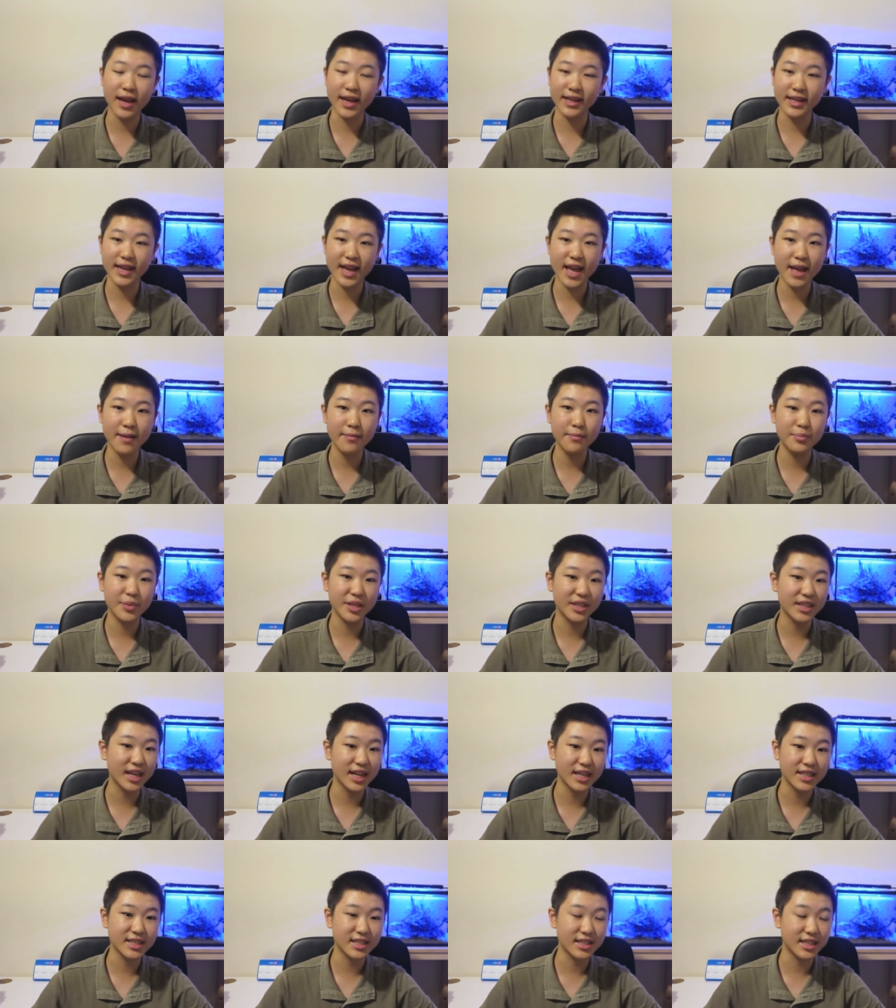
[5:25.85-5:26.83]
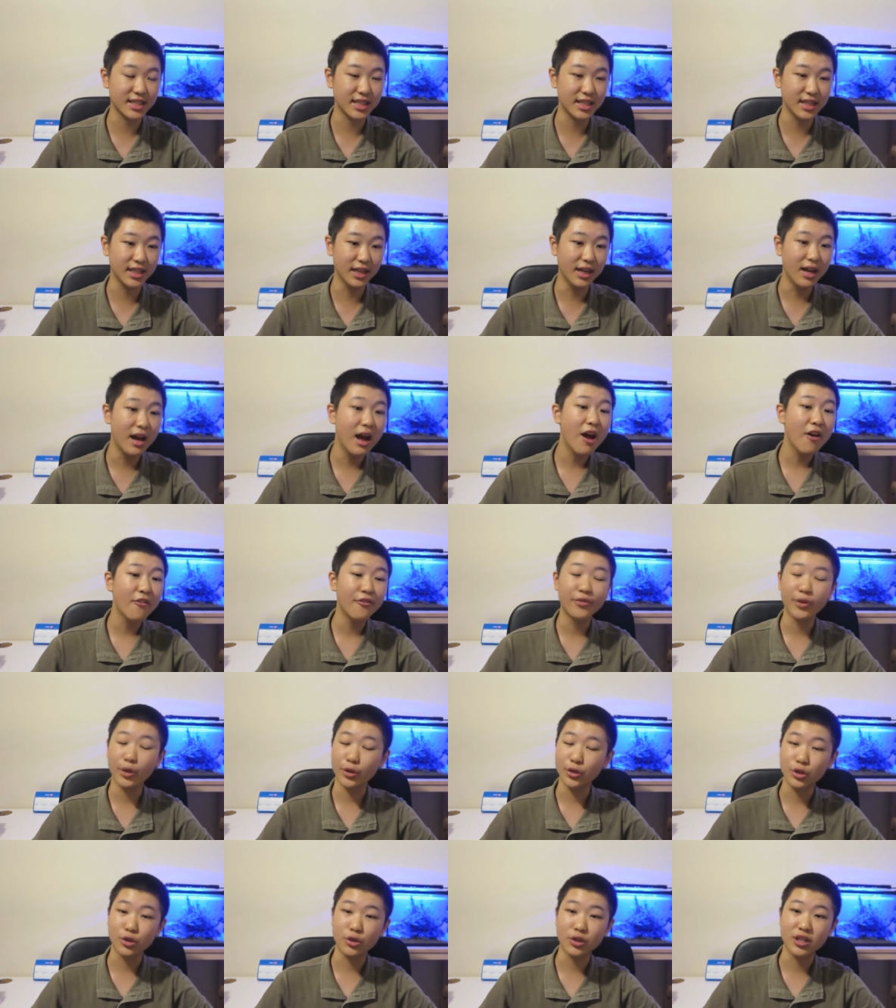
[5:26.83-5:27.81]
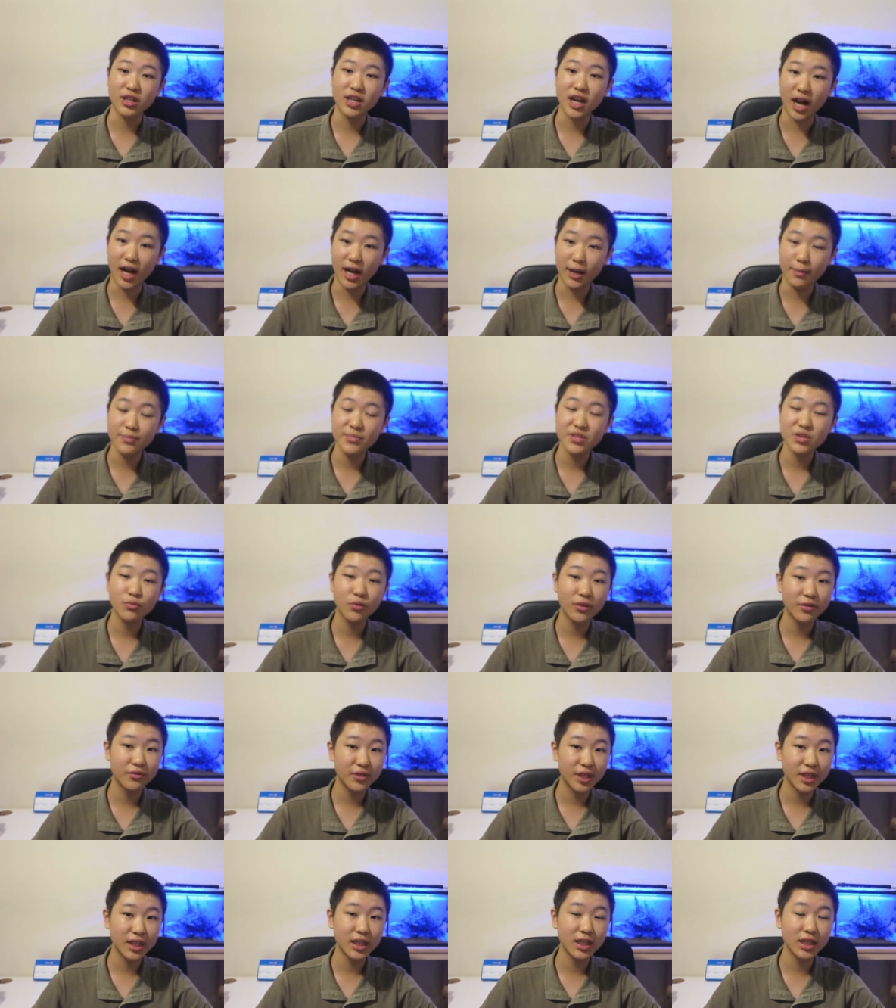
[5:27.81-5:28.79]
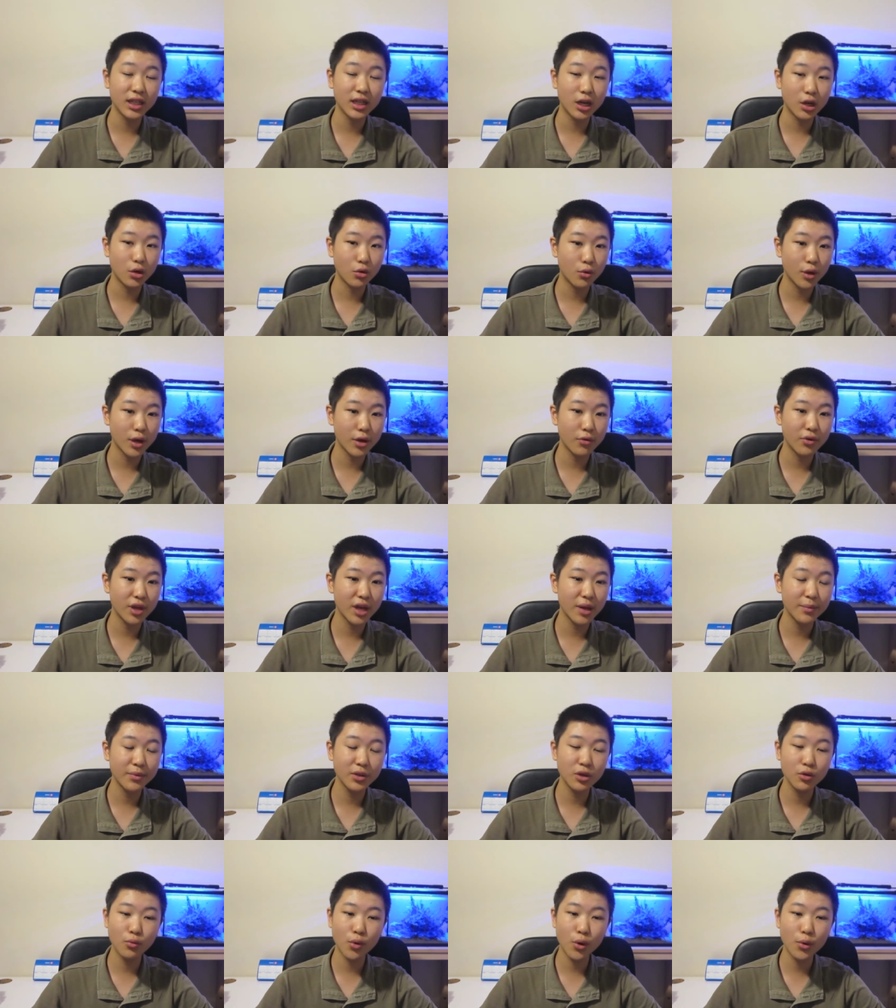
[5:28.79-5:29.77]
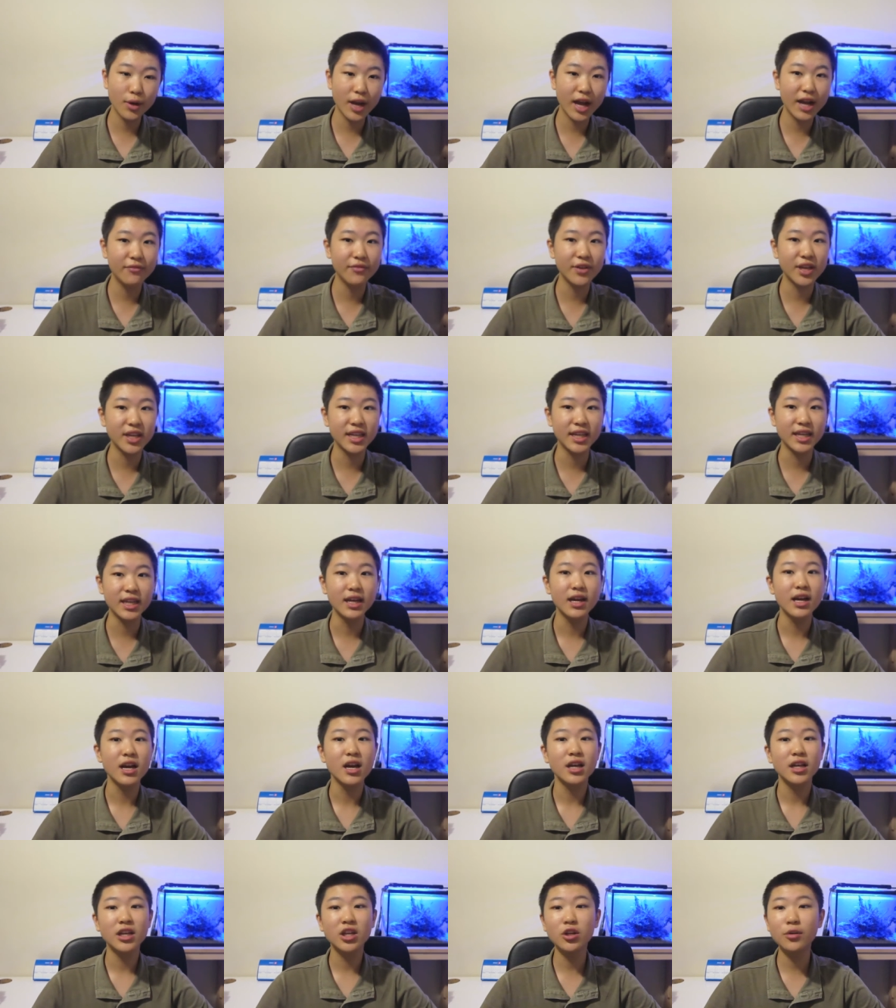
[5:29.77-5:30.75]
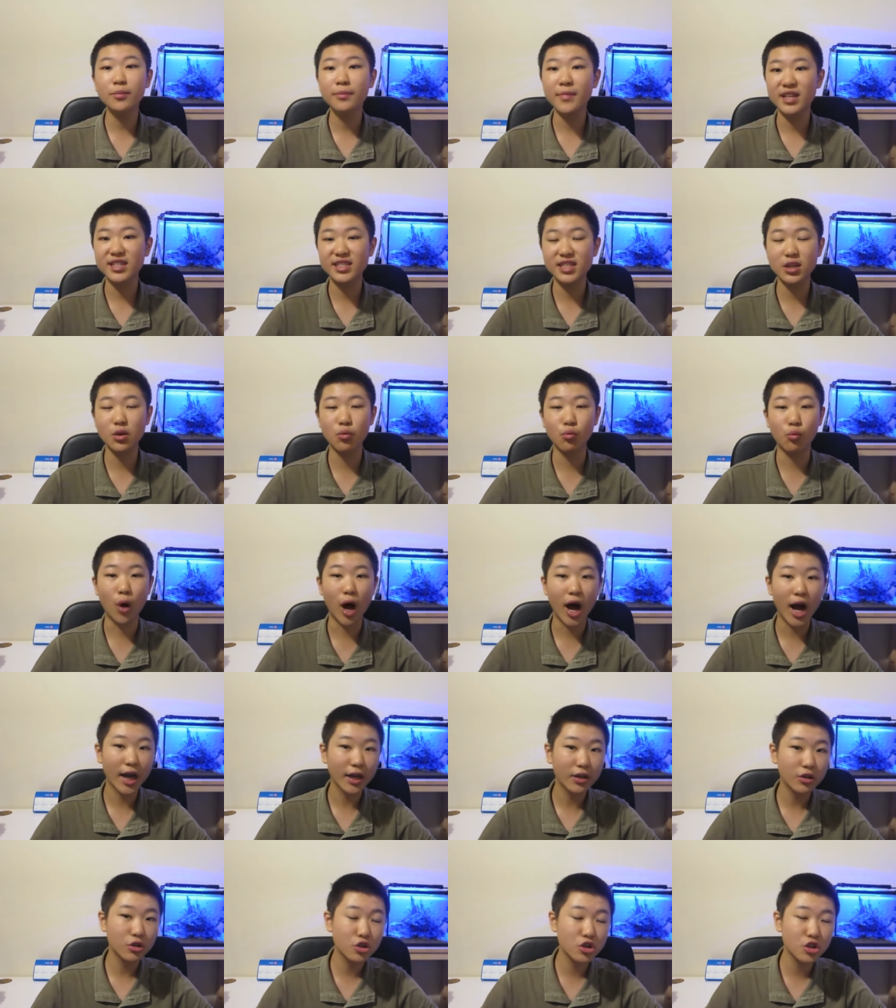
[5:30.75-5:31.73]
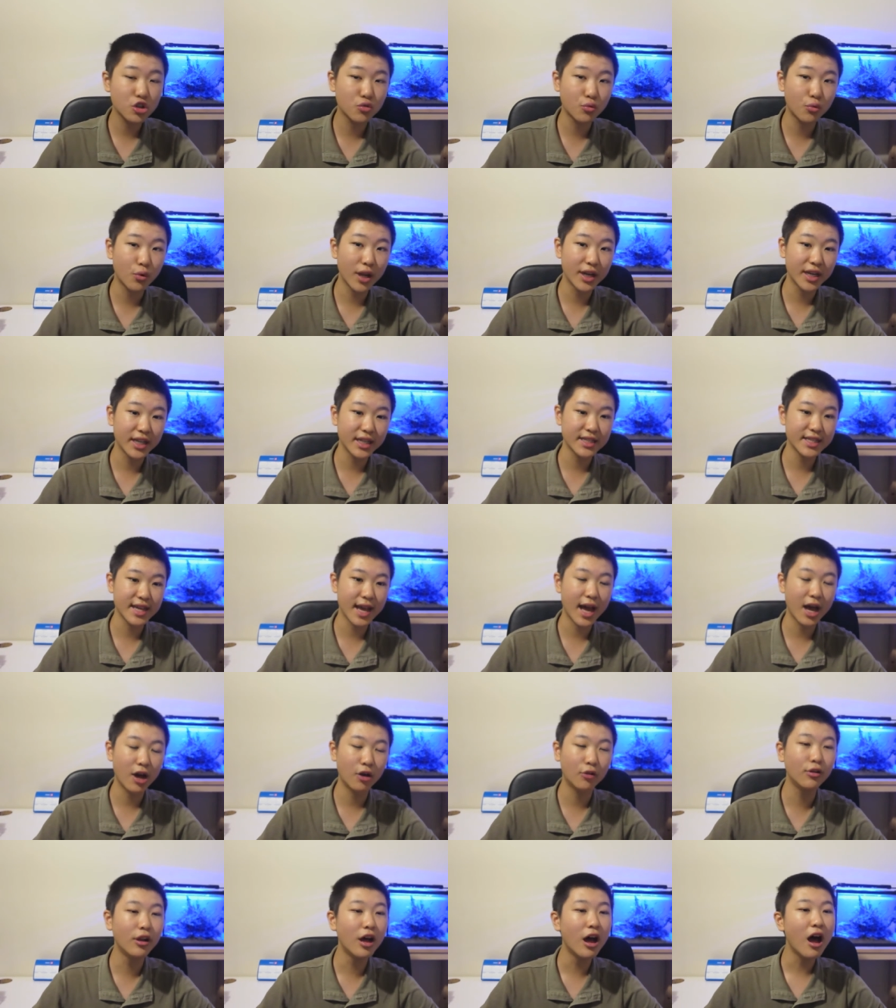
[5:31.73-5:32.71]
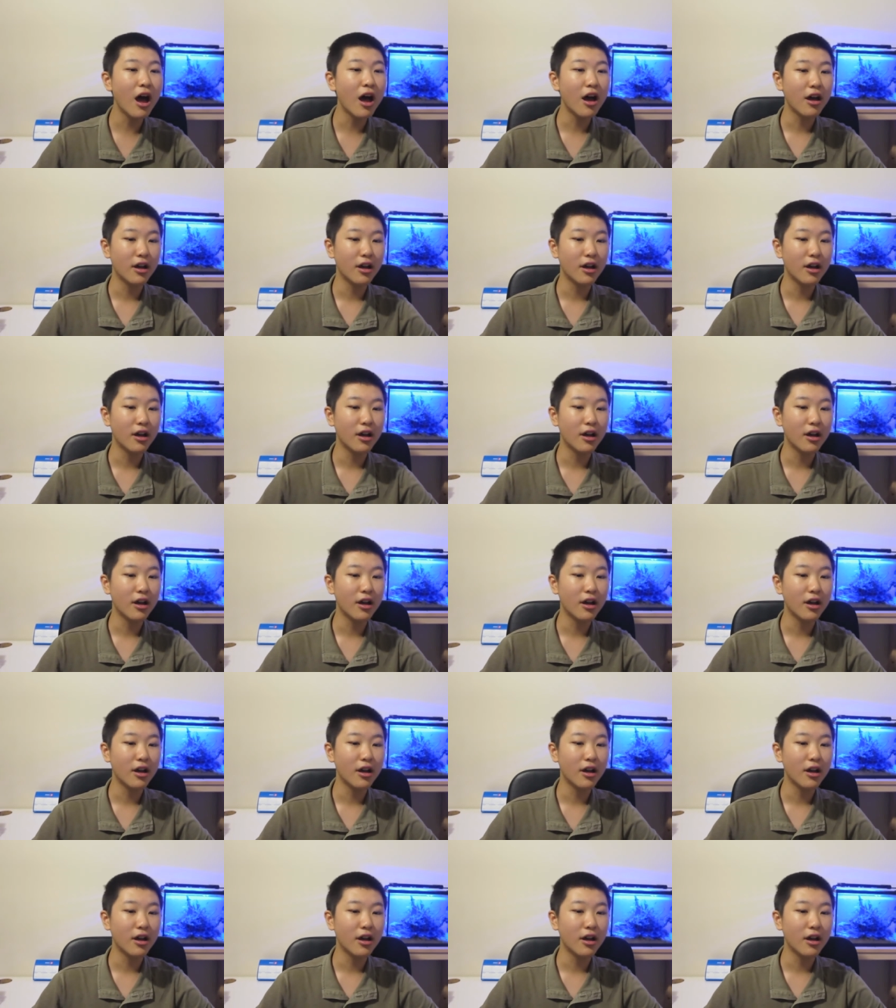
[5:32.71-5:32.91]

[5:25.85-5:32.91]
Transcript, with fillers: Again, because the filter comes with the aquarium, you won't have any, you know, messy wires running down,